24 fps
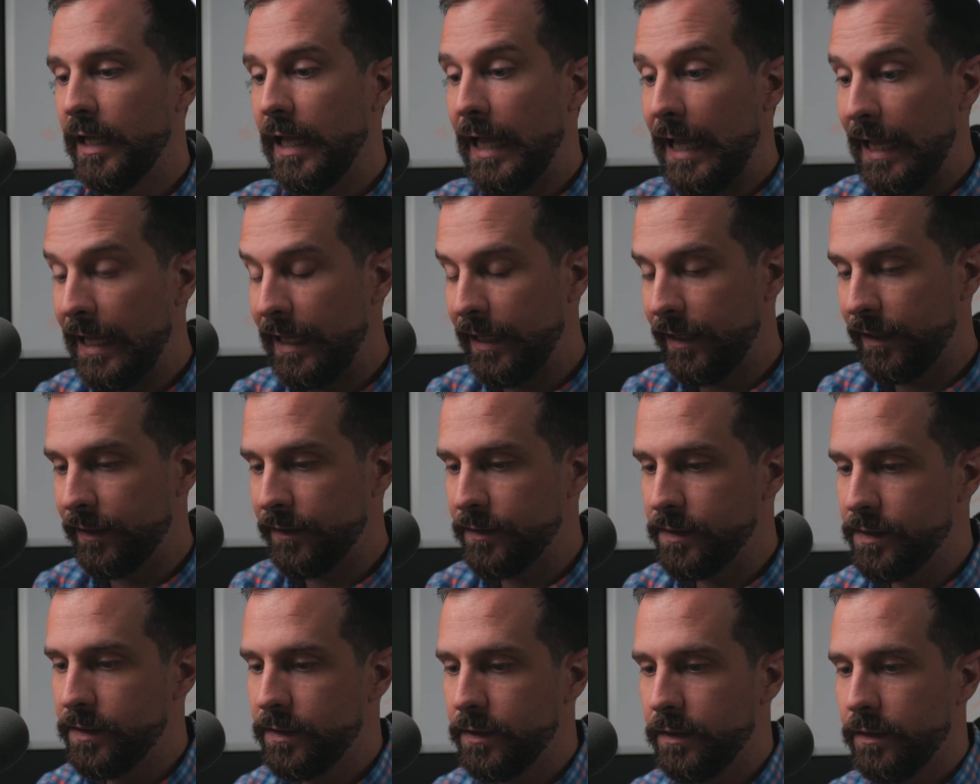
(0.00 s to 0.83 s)

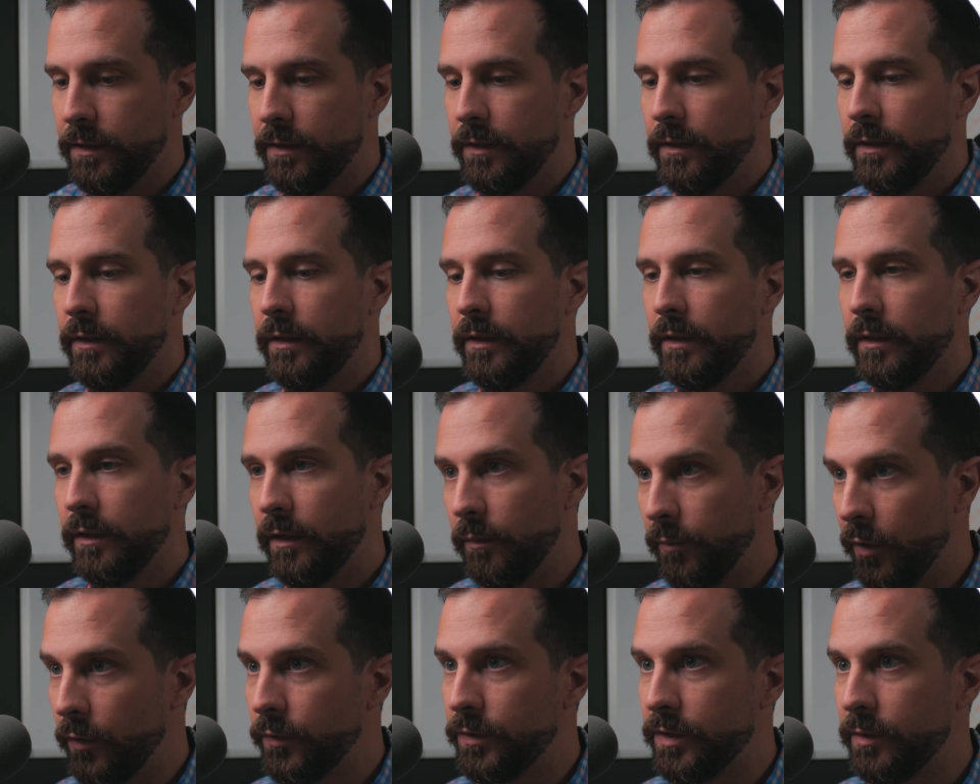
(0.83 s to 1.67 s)
and the
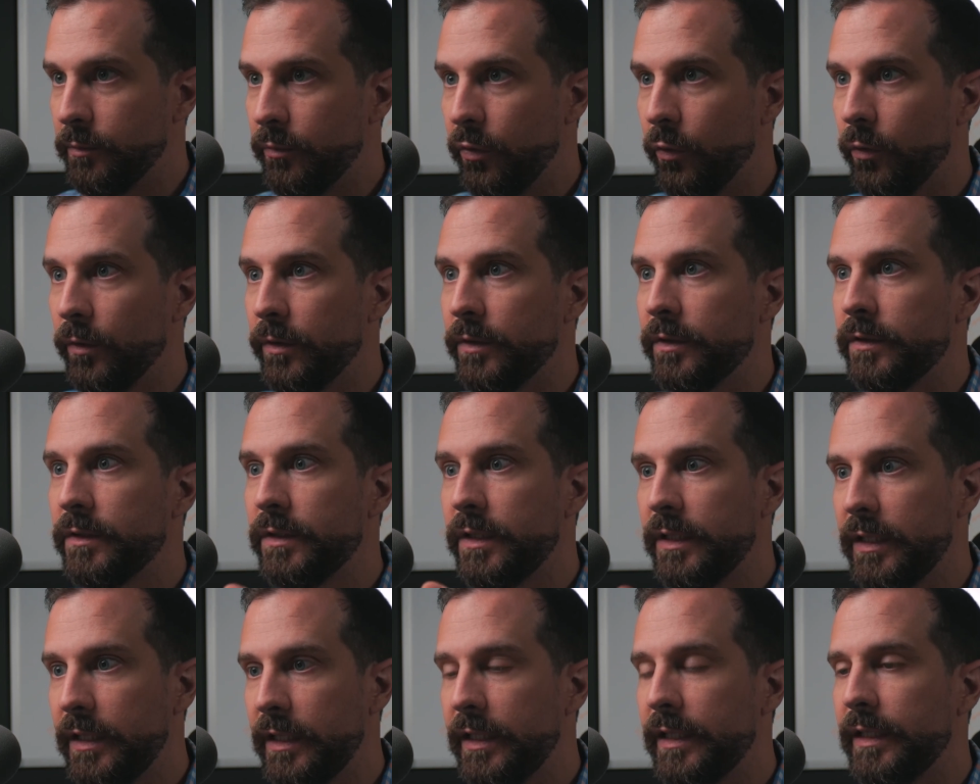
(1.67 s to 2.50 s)
most important
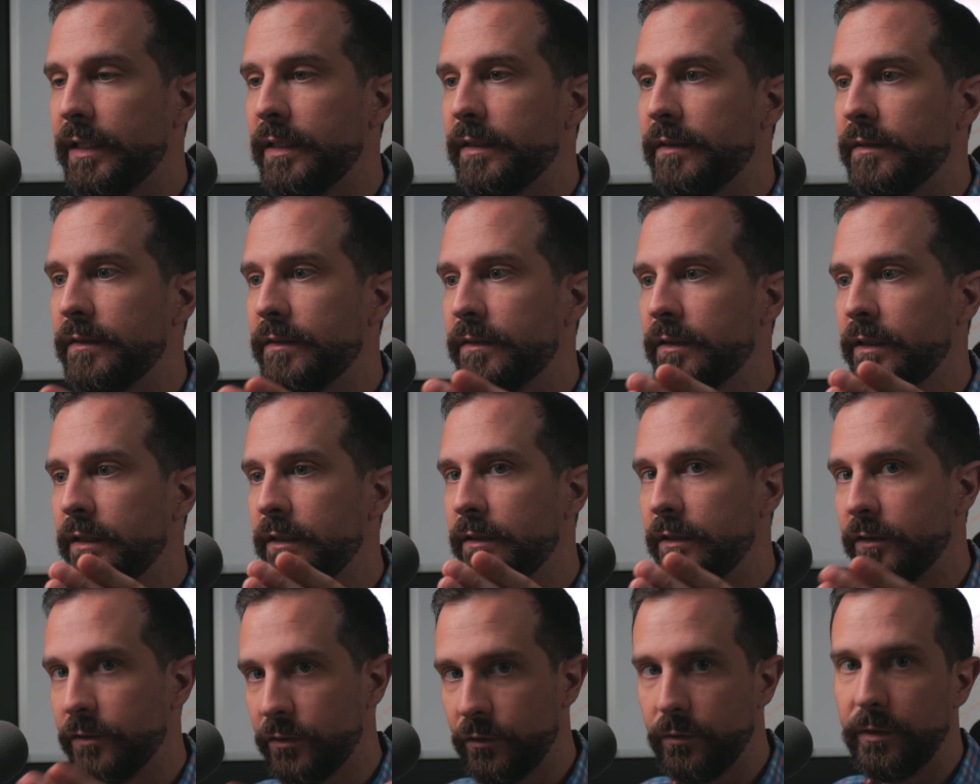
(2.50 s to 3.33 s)
is
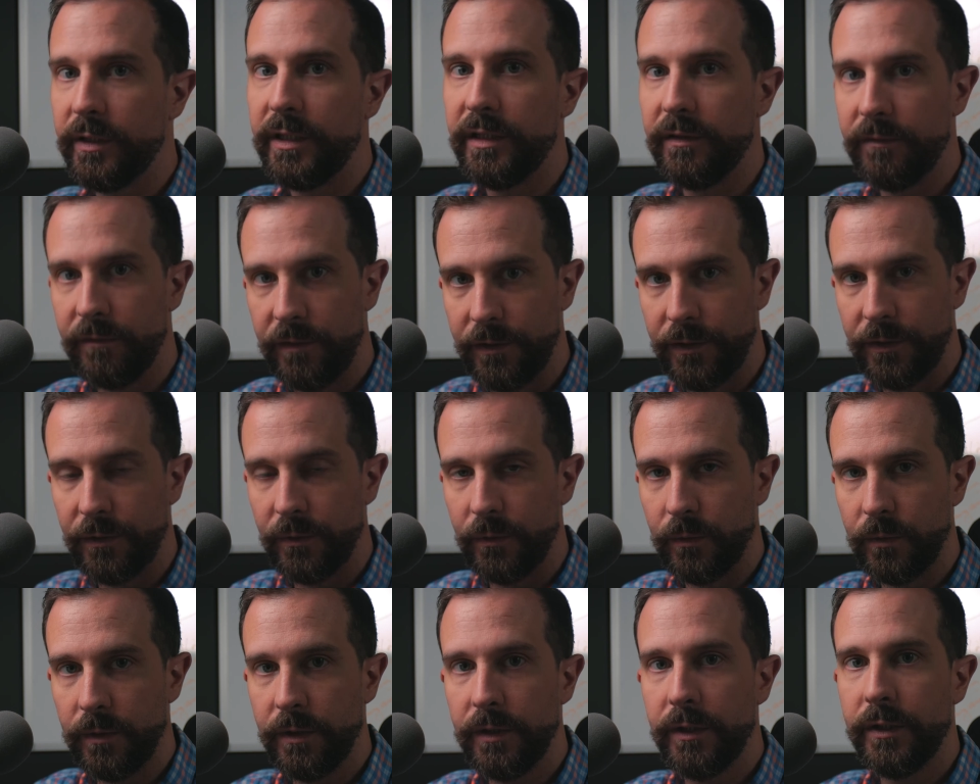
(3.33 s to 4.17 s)
the screen
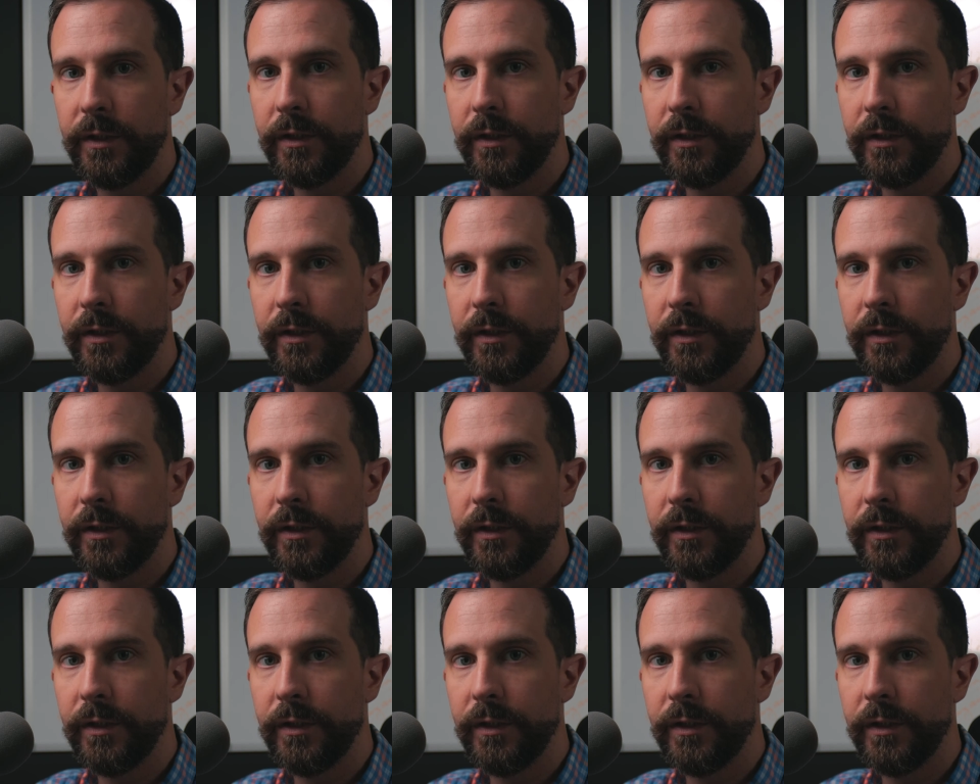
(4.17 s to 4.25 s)
view.